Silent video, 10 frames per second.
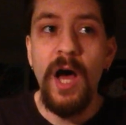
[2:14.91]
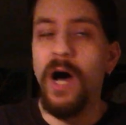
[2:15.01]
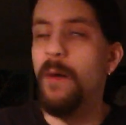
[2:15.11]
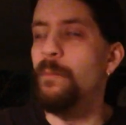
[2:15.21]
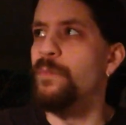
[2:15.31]

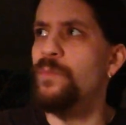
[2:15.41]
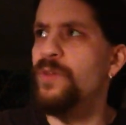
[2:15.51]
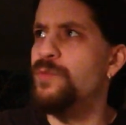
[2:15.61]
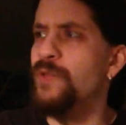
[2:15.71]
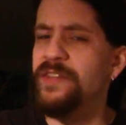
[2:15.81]
Um,
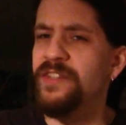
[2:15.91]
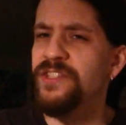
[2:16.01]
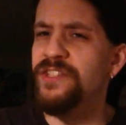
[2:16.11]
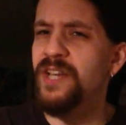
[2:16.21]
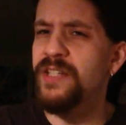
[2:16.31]
that's that the
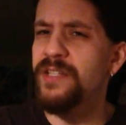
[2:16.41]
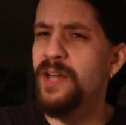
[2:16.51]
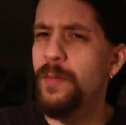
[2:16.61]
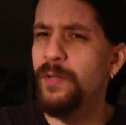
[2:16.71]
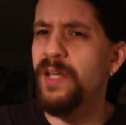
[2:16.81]
sixth,
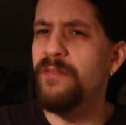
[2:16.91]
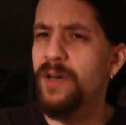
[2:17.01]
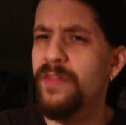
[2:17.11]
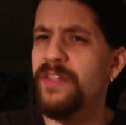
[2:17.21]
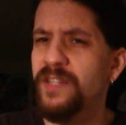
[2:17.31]
I believe.
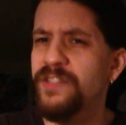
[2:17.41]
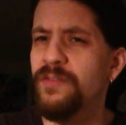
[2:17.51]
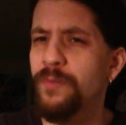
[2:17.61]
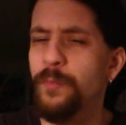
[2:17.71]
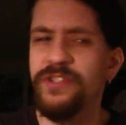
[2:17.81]
I think that's
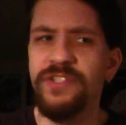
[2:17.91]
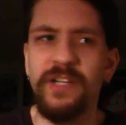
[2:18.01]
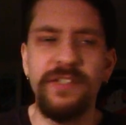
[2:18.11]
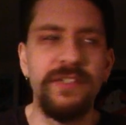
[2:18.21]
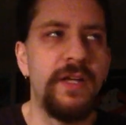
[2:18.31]
November
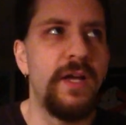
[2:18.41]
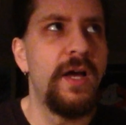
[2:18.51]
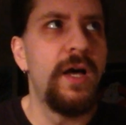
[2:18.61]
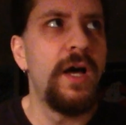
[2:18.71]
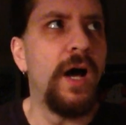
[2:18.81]
sixth.
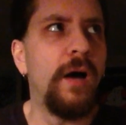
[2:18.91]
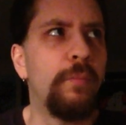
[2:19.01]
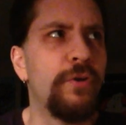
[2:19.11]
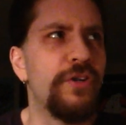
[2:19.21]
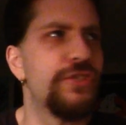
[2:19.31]
I'm
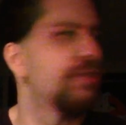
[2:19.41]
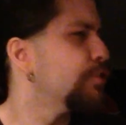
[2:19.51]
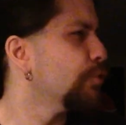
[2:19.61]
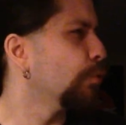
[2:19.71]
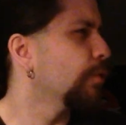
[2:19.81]
pretty
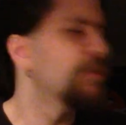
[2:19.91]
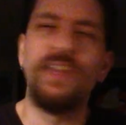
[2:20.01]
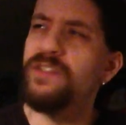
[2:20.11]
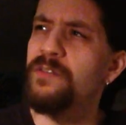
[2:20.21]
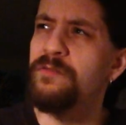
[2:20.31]
sure.
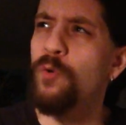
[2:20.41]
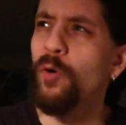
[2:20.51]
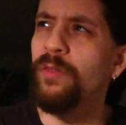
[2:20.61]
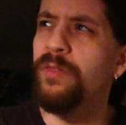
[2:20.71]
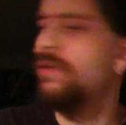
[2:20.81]
Today's the
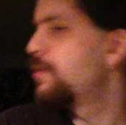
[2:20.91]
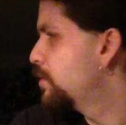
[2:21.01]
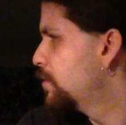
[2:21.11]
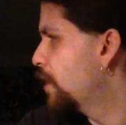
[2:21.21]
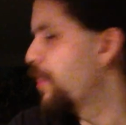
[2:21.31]
fourth,
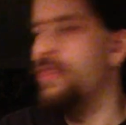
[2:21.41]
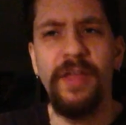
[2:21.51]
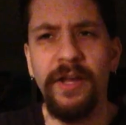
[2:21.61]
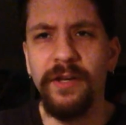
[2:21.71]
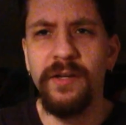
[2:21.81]
I
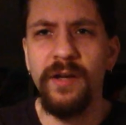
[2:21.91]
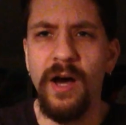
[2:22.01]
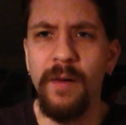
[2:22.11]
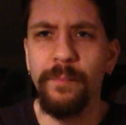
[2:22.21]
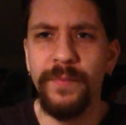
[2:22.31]
think.
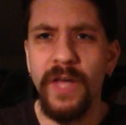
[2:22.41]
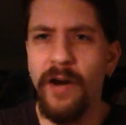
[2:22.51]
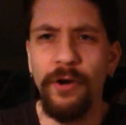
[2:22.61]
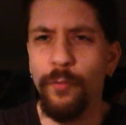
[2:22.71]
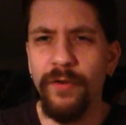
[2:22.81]
Um, I
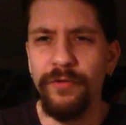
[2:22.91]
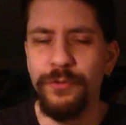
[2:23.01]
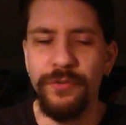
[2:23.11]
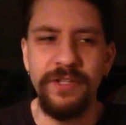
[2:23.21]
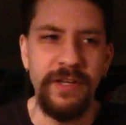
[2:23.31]
don't know. Whatever
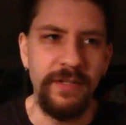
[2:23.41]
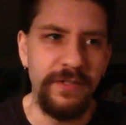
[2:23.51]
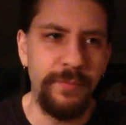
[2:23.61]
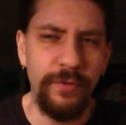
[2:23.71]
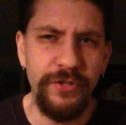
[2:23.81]
Tuesday
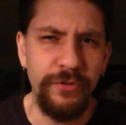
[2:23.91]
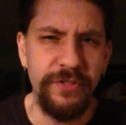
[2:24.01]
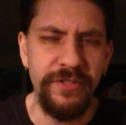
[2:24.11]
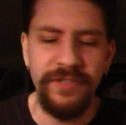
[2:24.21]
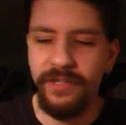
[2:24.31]
is. Pretty sure
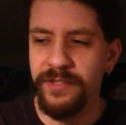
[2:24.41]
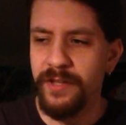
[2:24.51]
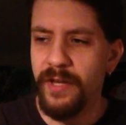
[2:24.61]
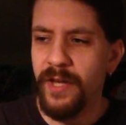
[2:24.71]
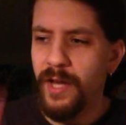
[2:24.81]
it's the sixth.
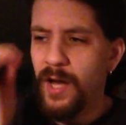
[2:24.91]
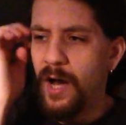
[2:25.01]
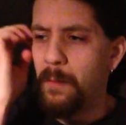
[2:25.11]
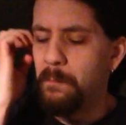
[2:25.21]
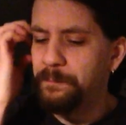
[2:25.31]

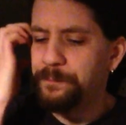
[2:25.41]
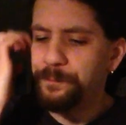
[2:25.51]
Um...